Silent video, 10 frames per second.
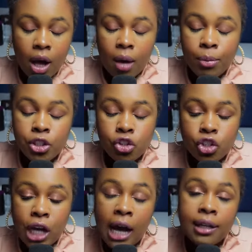but your
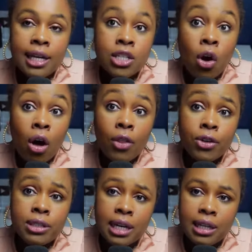child has all their
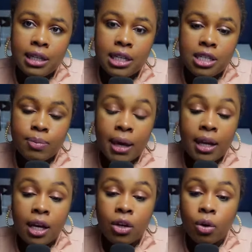daily needs met
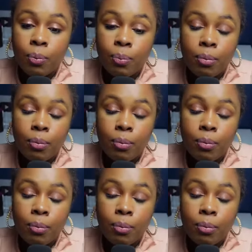and you're